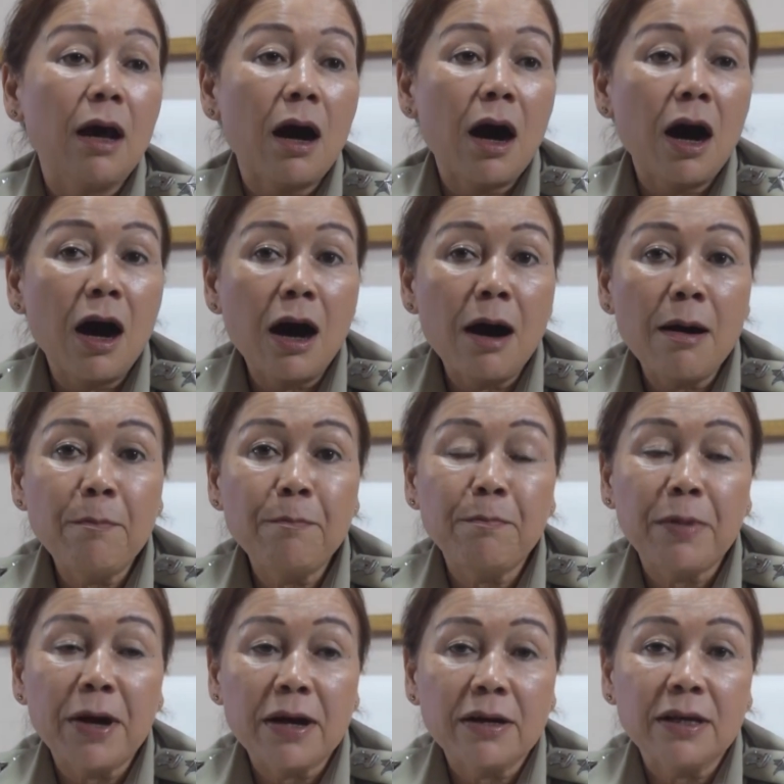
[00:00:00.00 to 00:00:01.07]
our
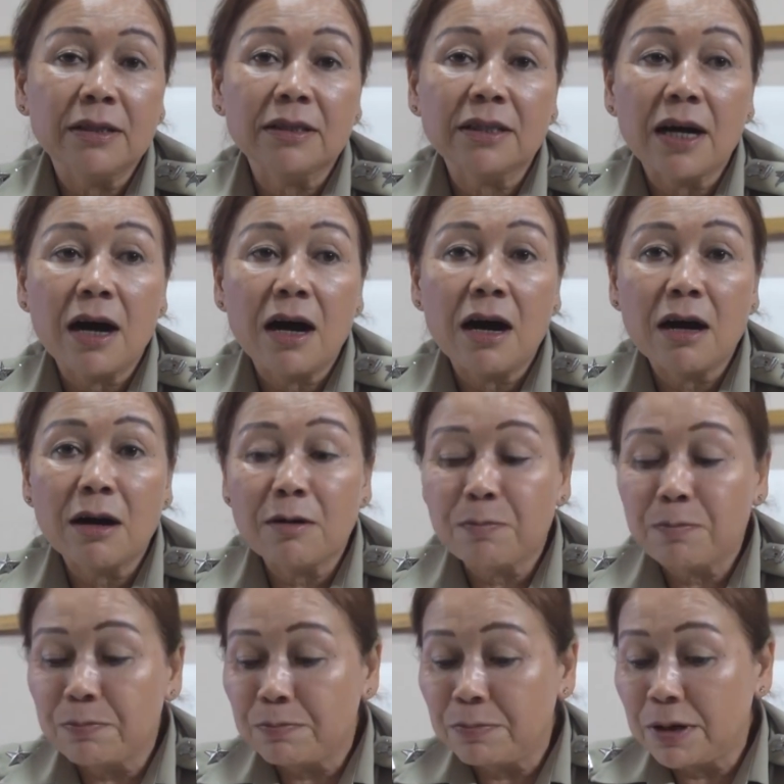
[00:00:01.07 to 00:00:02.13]
parents, our
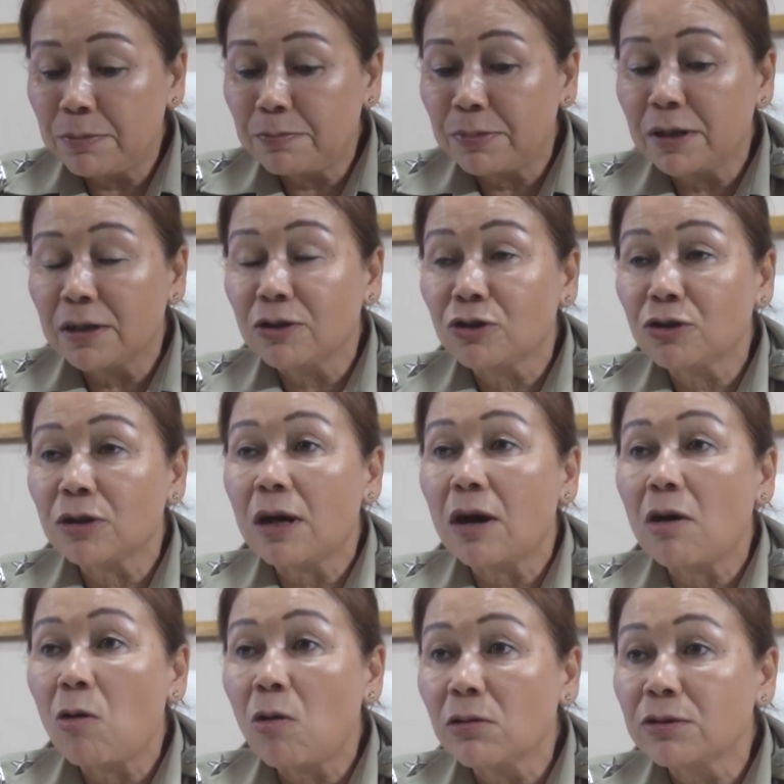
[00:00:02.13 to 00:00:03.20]
people should
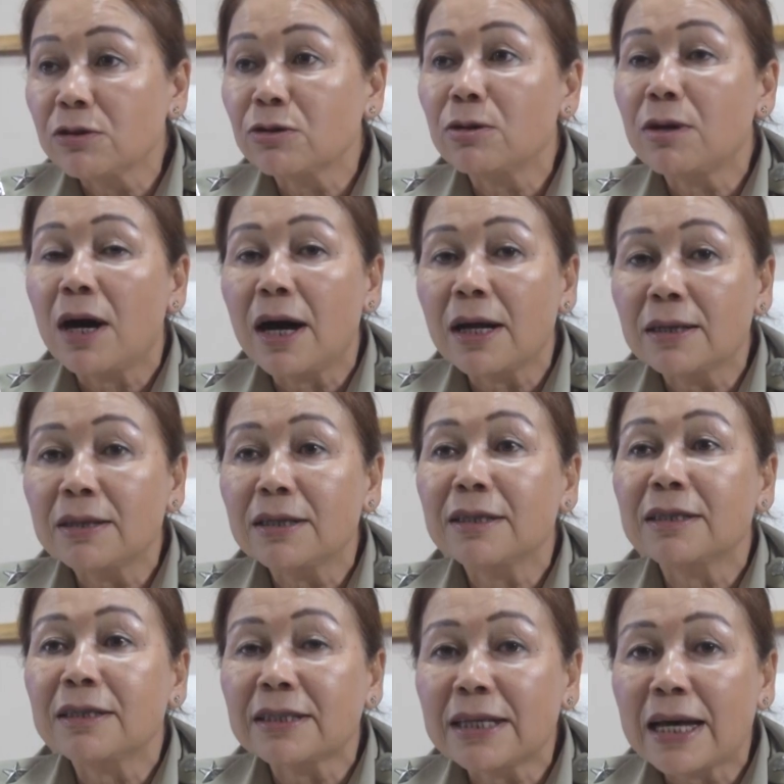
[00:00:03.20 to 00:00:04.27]
also
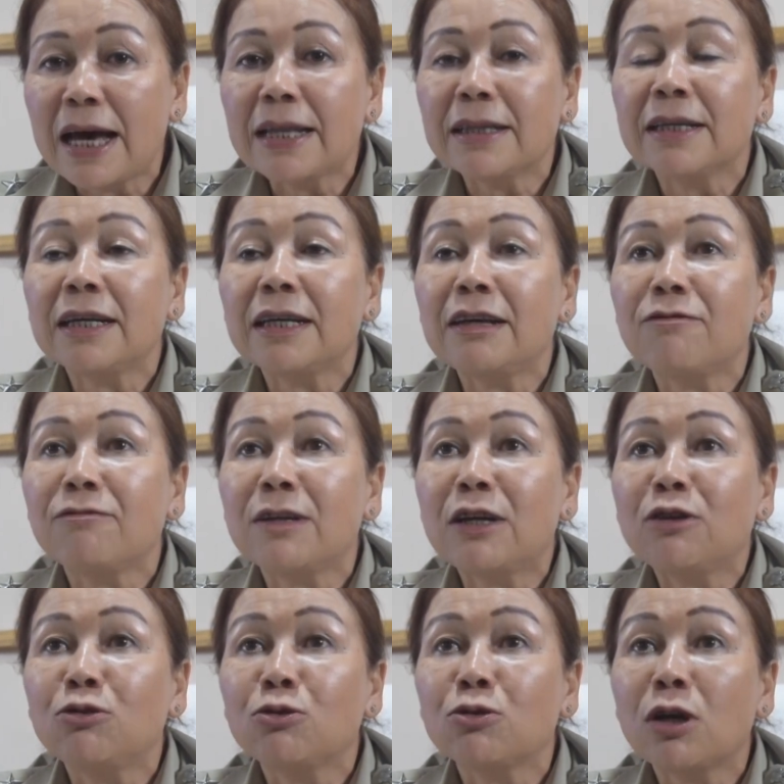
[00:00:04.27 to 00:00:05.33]
understand that if they
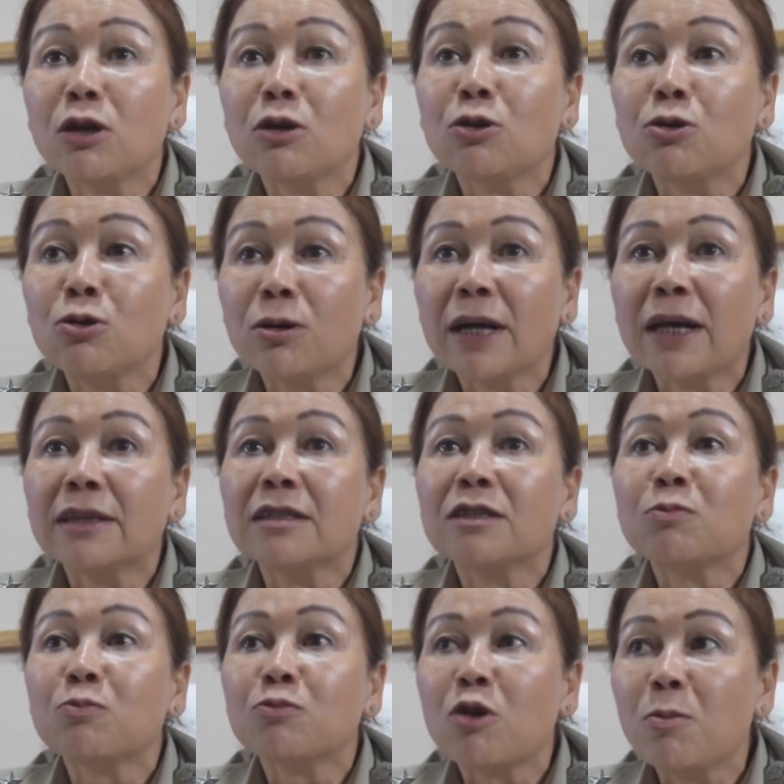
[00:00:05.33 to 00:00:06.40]
do not look at this
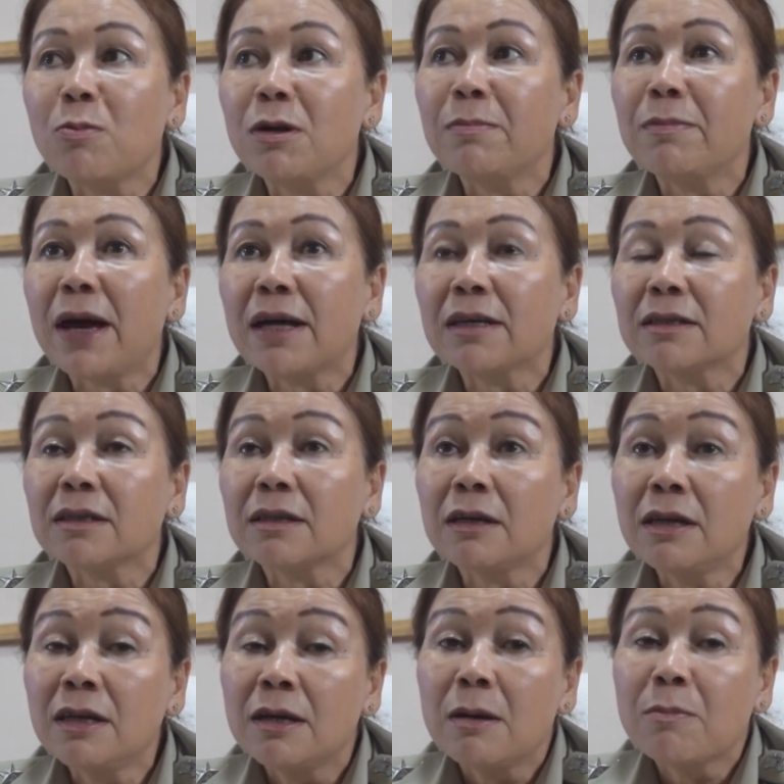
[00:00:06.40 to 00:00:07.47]
problem as
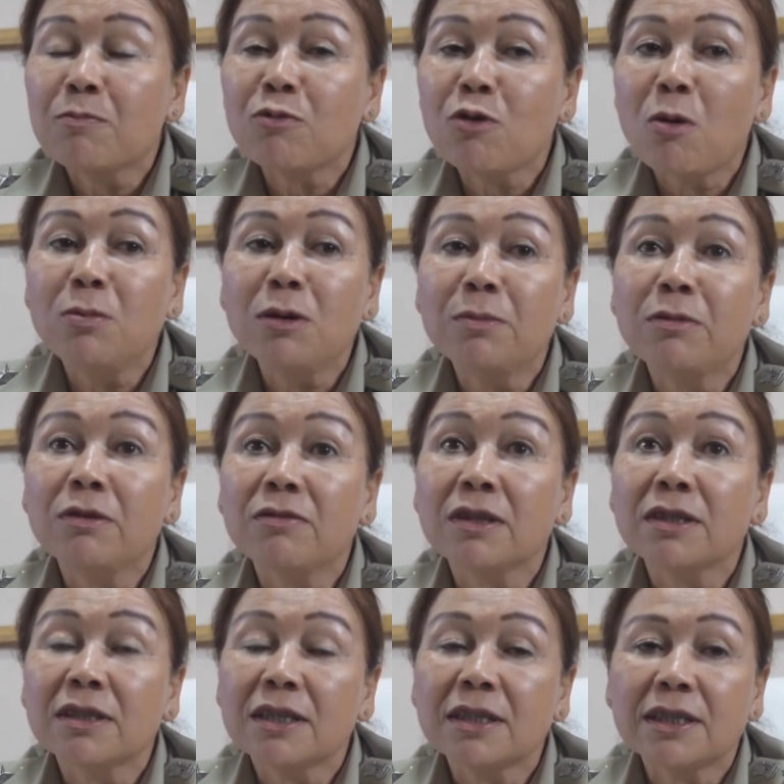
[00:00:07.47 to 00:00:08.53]
a problem of
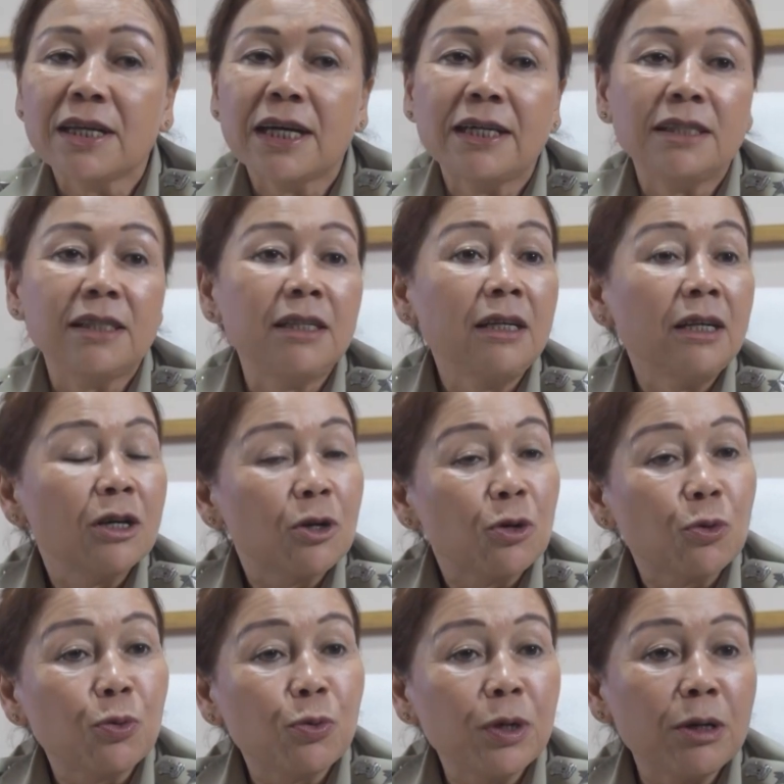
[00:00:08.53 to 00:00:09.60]
the society,
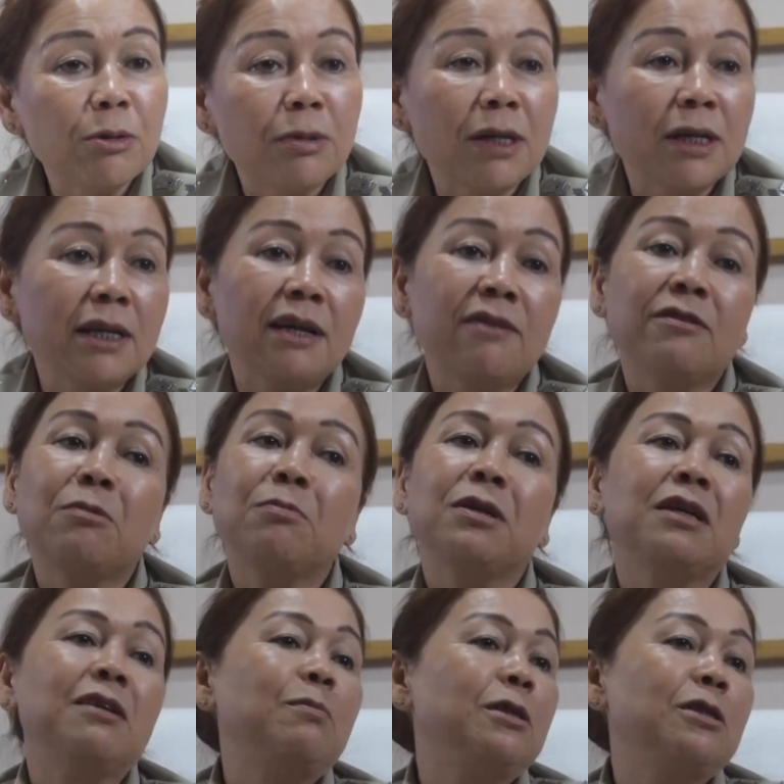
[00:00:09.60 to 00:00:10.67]
we will never be
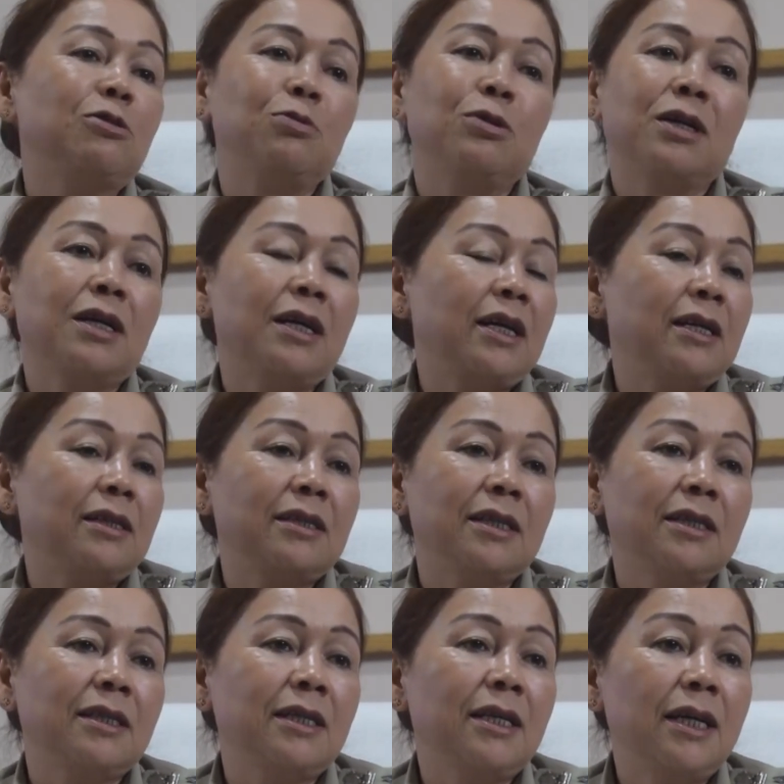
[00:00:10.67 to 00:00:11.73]
able to work against
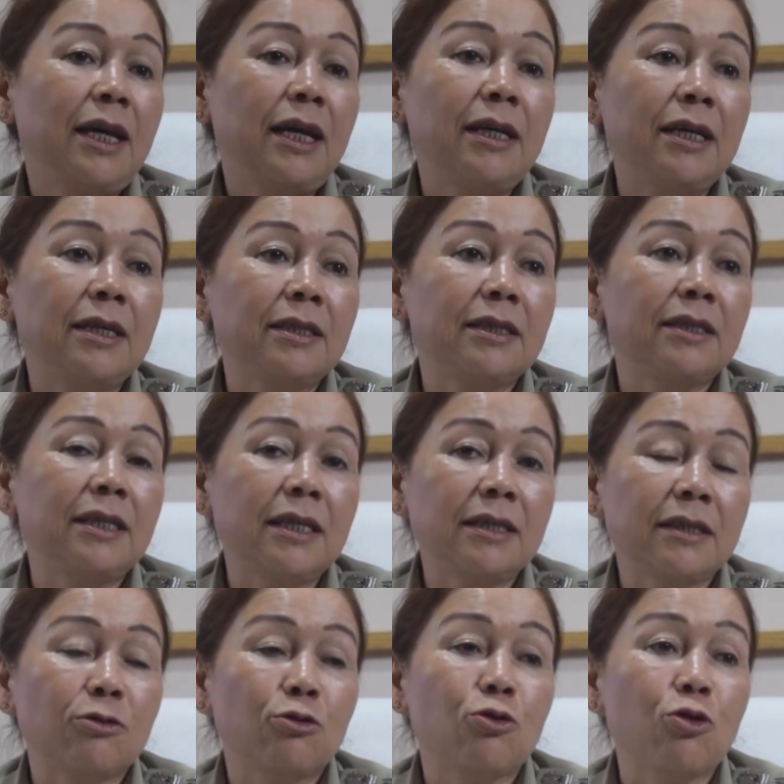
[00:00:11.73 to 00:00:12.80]
this. It is just
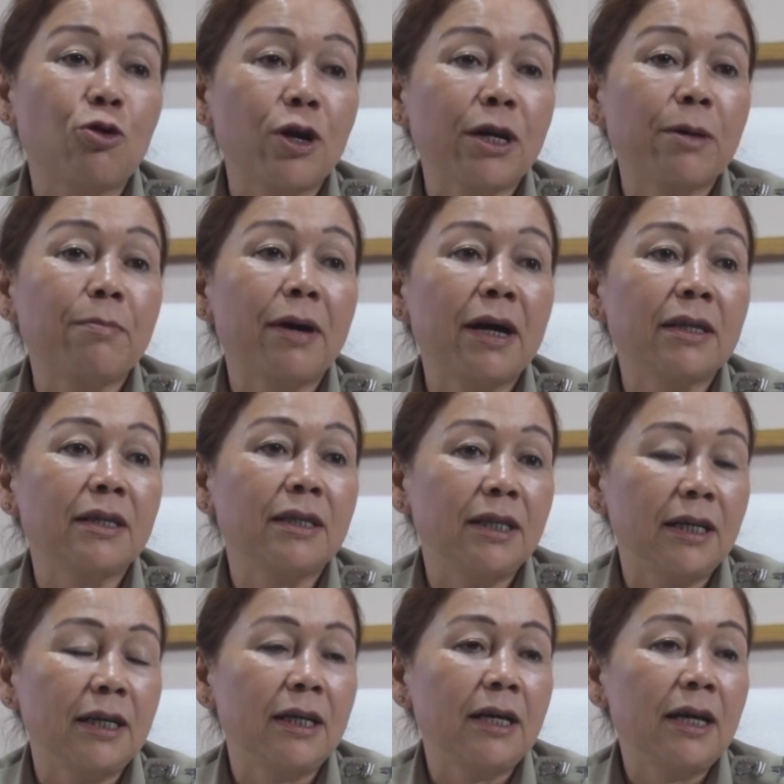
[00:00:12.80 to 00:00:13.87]
growing by the day.